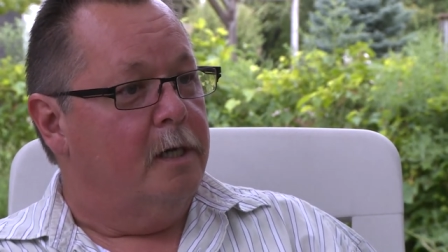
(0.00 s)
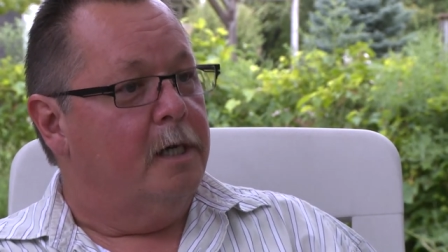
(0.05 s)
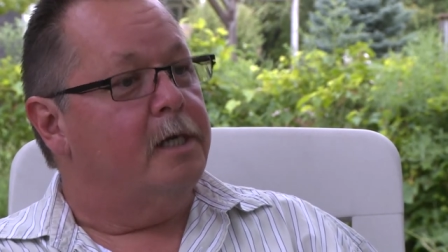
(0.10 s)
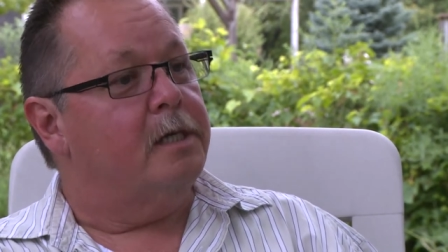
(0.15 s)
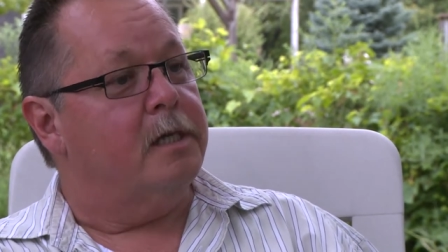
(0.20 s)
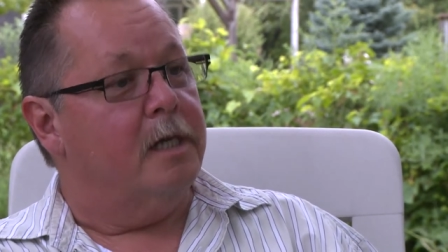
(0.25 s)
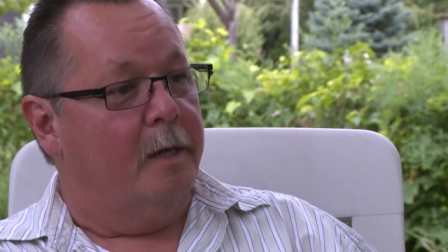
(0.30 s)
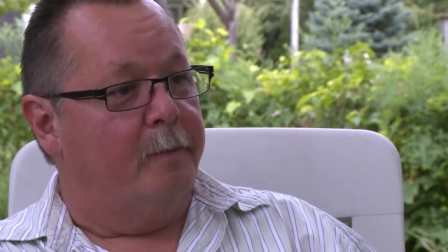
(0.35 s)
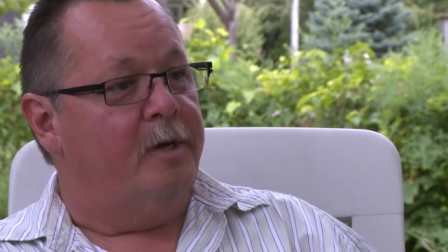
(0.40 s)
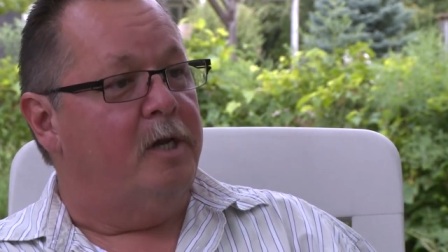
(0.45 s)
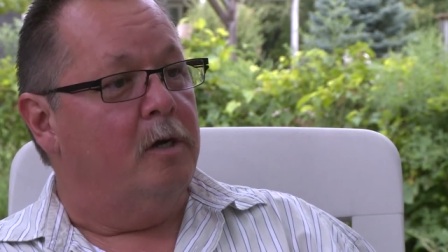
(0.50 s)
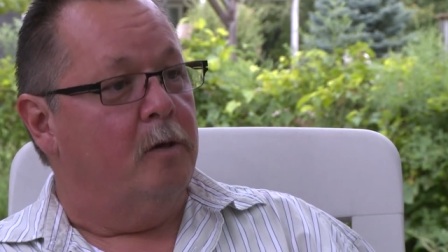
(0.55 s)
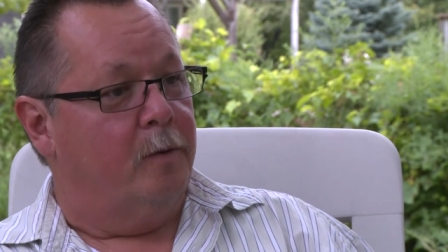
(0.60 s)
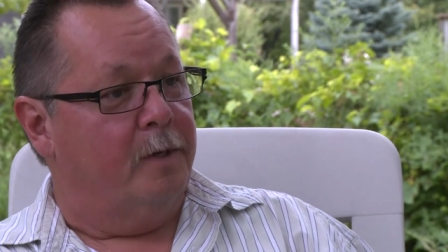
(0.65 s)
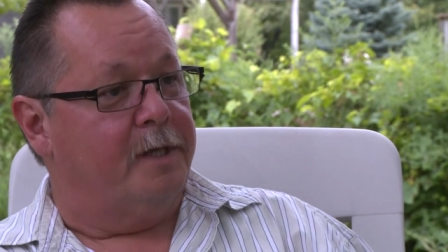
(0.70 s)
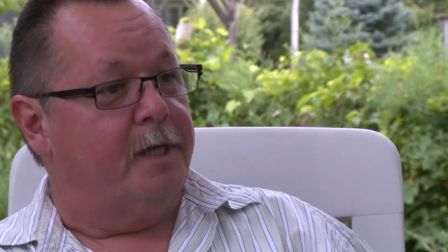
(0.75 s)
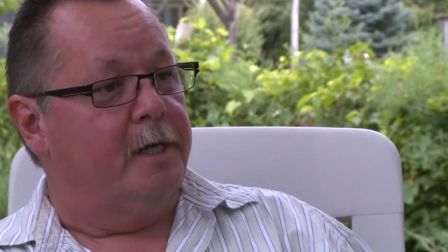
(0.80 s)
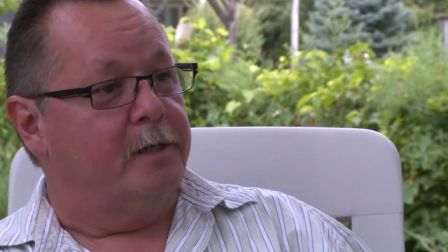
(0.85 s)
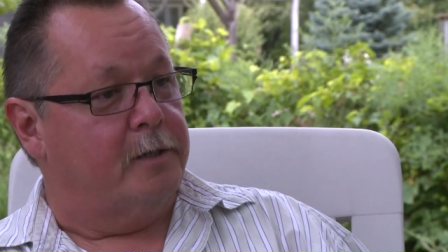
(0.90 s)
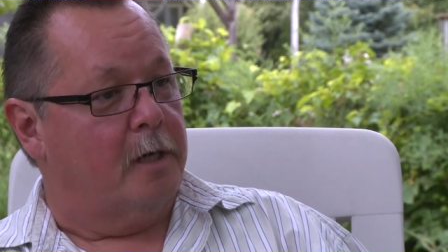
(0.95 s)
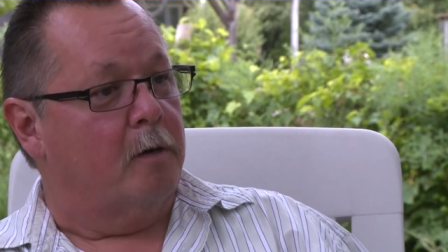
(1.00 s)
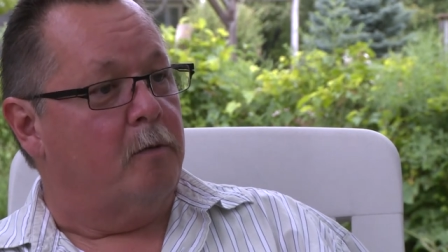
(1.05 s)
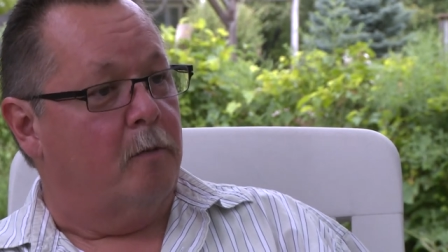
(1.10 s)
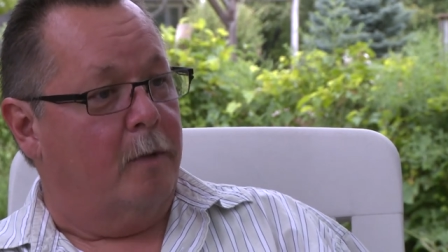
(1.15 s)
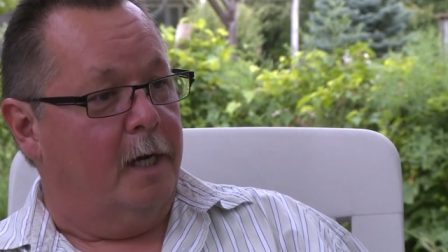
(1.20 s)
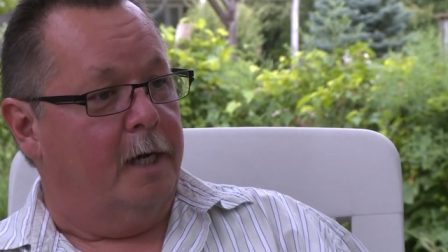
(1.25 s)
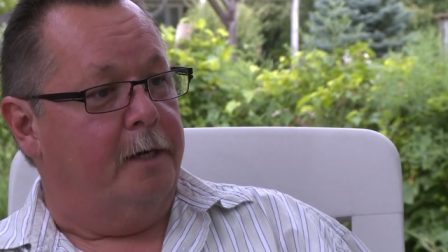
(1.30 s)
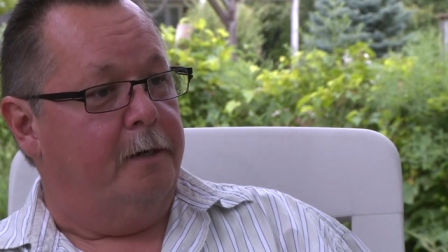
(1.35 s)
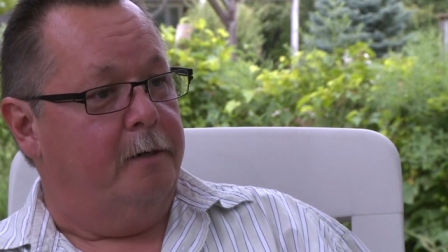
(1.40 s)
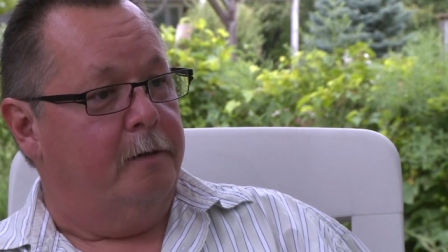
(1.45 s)
is let me know when things aren't
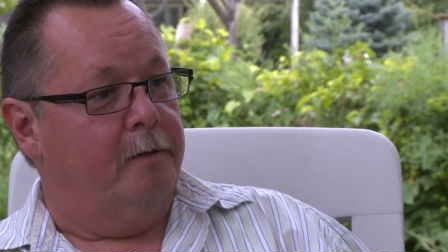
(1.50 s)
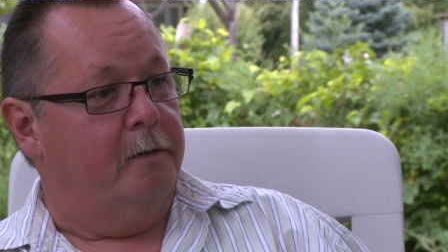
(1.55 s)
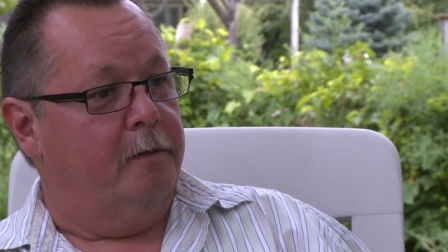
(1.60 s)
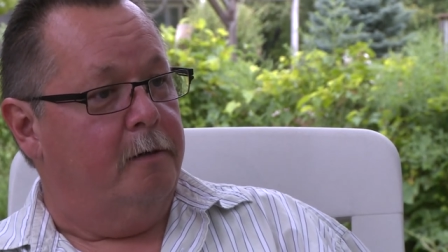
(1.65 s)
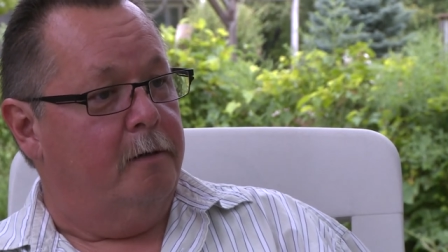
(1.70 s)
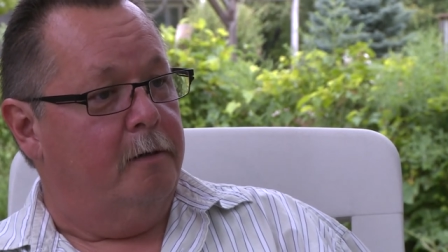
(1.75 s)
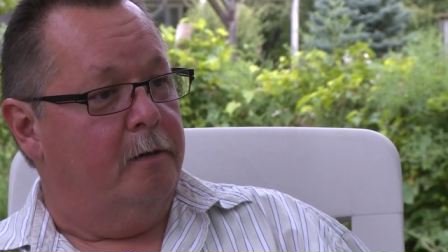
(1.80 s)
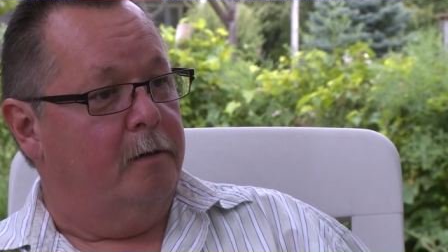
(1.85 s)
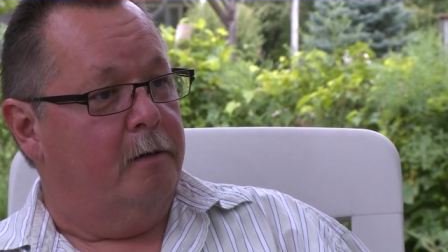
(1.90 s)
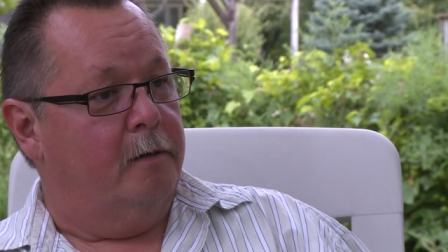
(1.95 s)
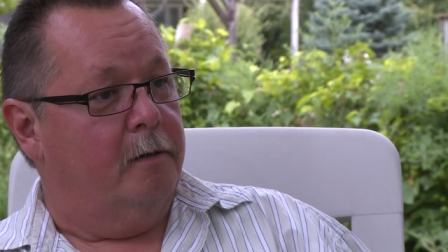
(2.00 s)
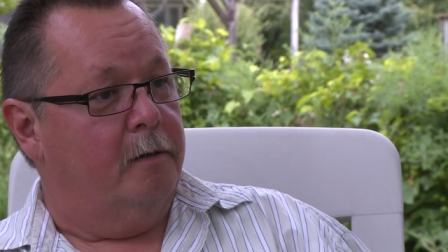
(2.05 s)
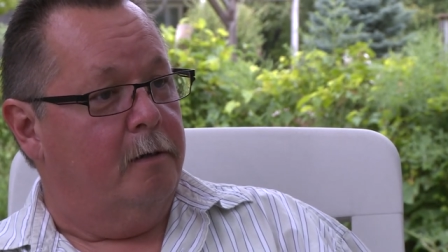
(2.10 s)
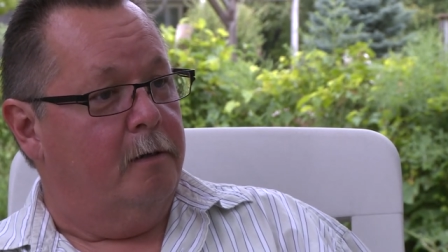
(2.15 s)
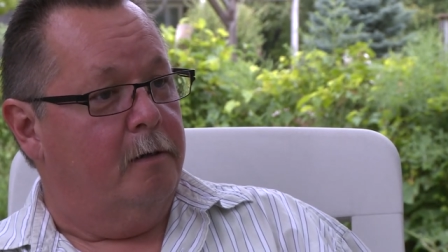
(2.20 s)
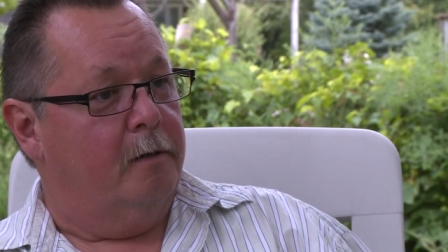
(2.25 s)
right. Mm -hmm.